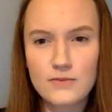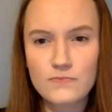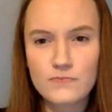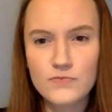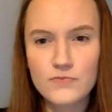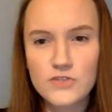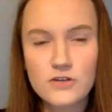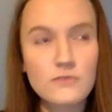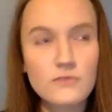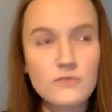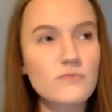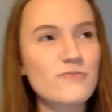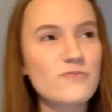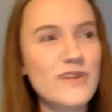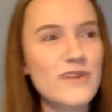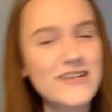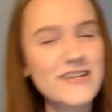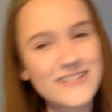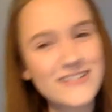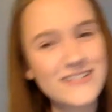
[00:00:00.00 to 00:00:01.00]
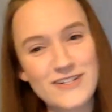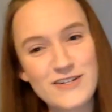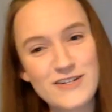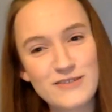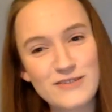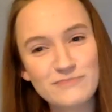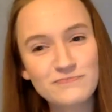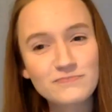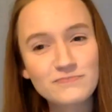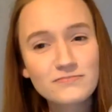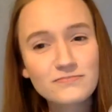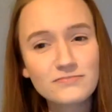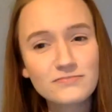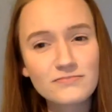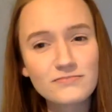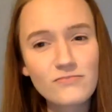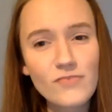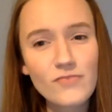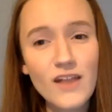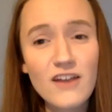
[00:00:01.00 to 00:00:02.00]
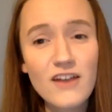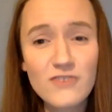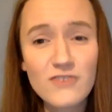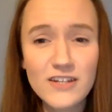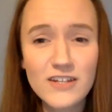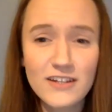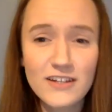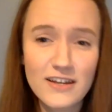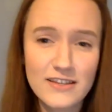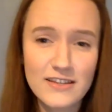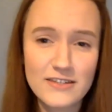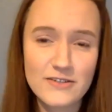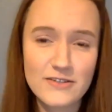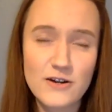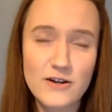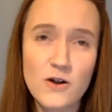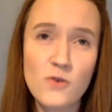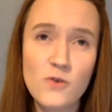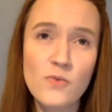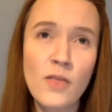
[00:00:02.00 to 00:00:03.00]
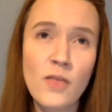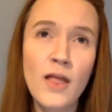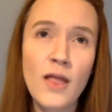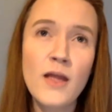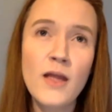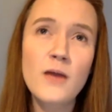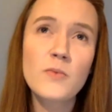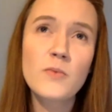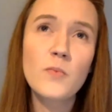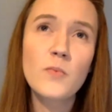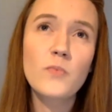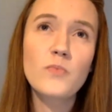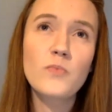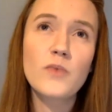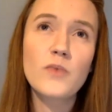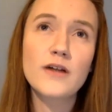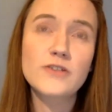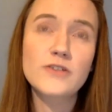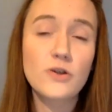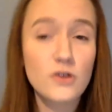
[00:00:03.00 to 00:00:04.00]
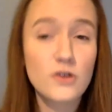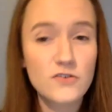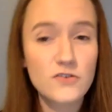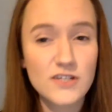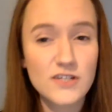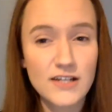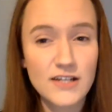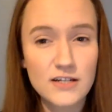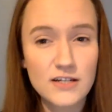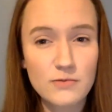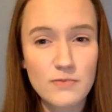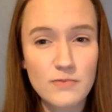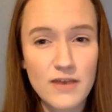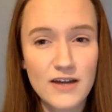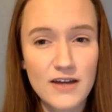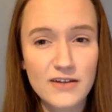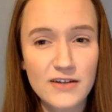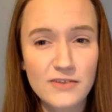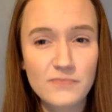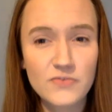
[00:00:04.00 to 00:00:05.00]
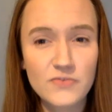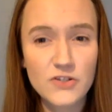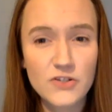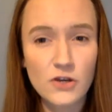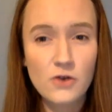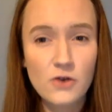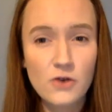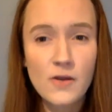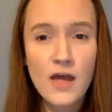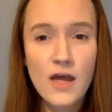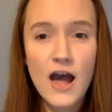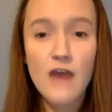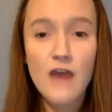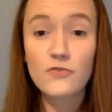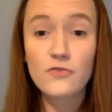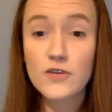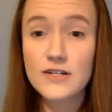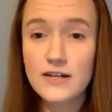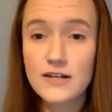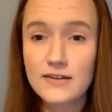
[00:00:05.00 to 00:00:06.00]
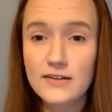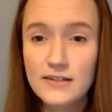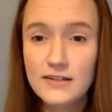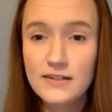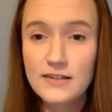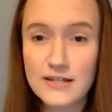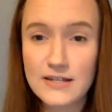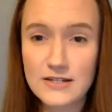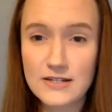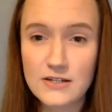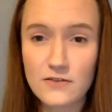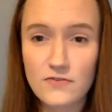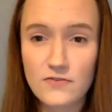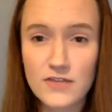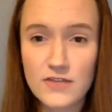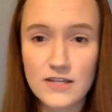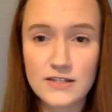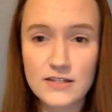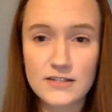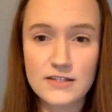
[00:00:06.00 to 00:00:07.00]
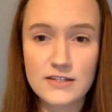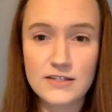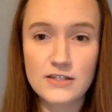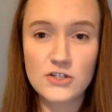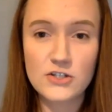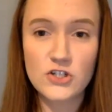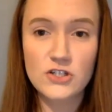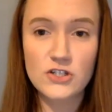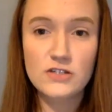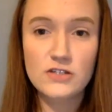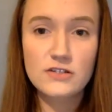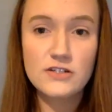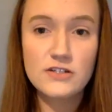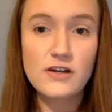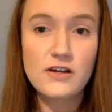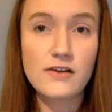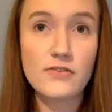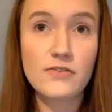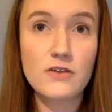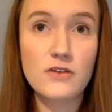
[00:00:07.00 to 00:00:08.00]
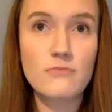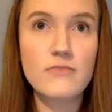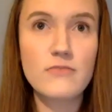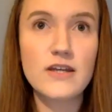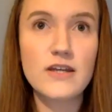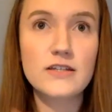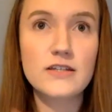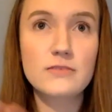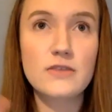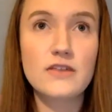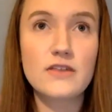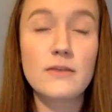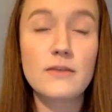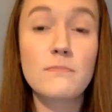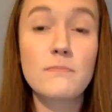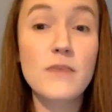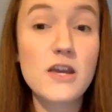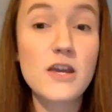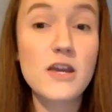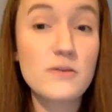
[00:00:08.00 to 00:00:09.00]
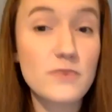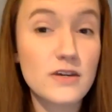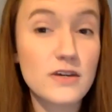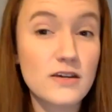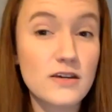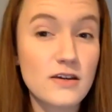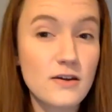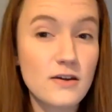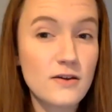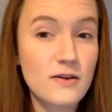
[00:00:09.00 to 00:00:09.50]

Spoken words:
So basically, I really like this girl, but I don't know if she likes me back. So I've written down a list of things that she's done that makes me think maybe